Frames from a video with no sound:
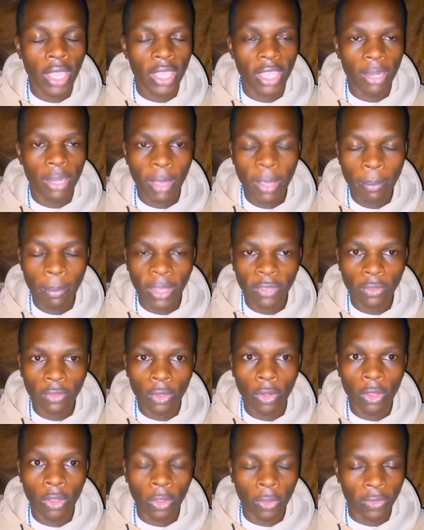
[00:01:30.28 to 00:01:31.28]
In my
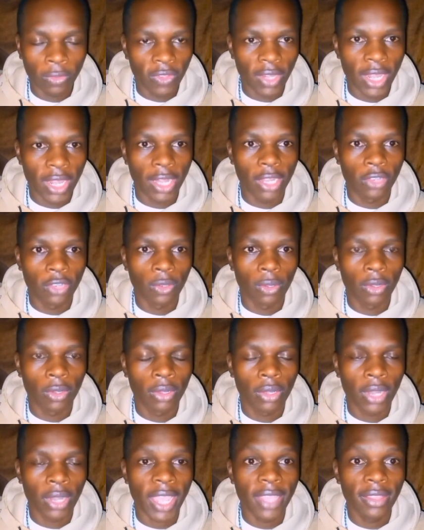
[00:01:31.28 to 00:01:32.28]
personal consideration,
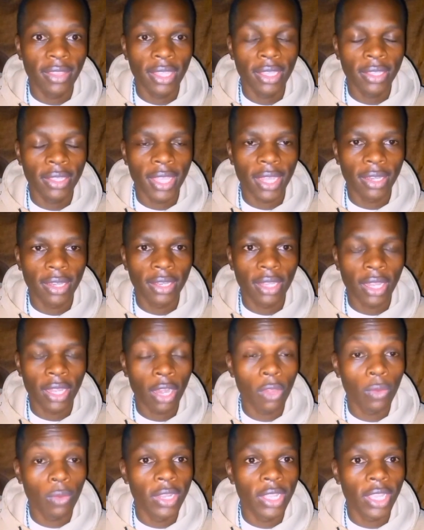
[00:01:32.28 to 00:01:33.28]
I think that
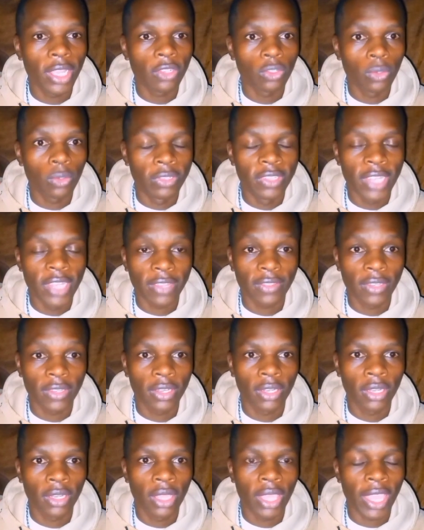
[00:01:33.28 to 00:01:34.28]
Raila Odinga should
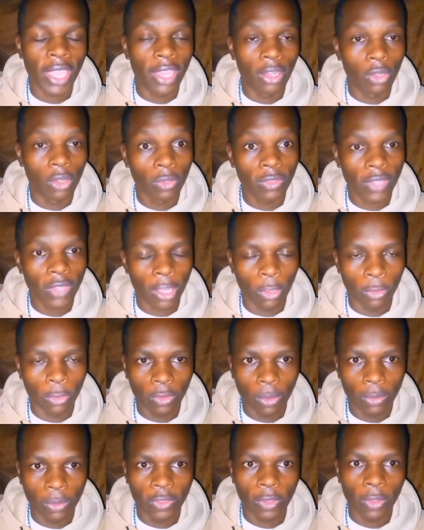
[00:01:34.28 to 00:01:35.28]
just endorse
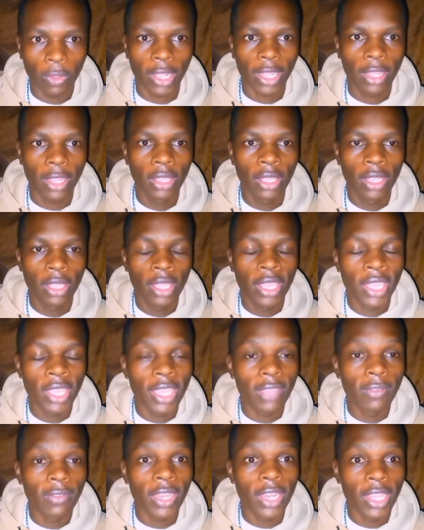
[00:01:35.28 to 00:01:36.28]
Kalonzo Musyoka
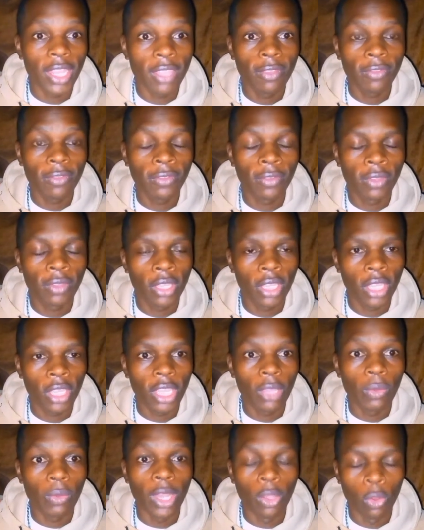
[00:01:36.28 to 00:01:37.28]
even if
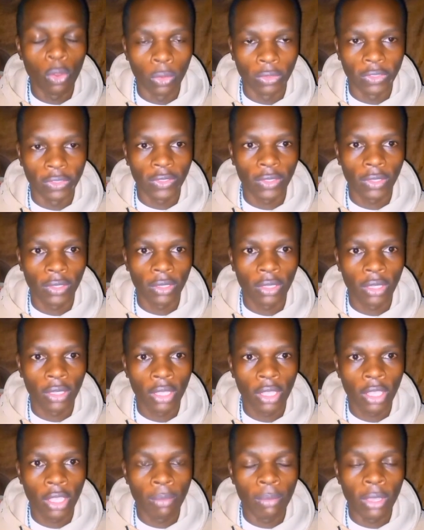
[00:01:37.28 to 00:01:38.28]
he will lose.
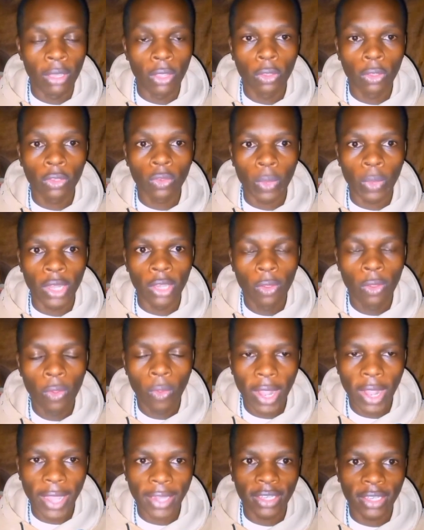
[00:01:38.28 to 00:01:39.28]
Because when you
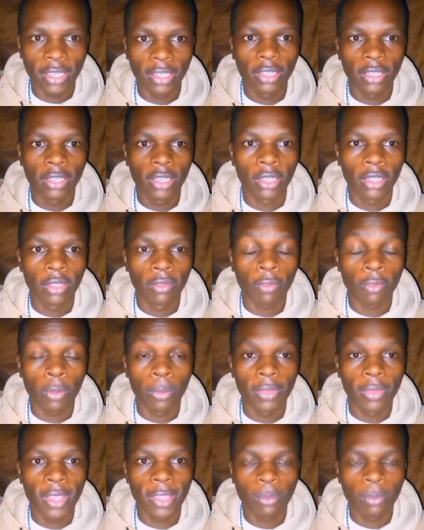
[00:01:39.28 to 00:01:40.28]
look at it
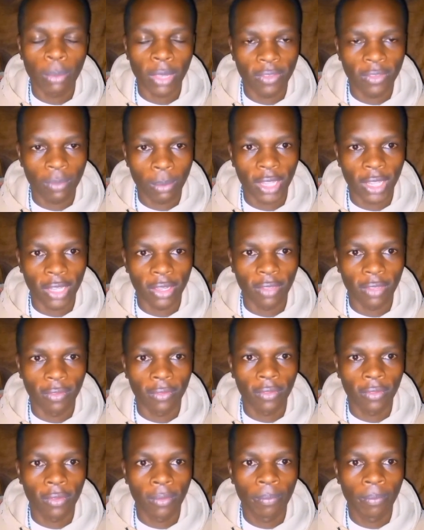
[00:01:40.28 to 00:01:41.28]
from this perspective,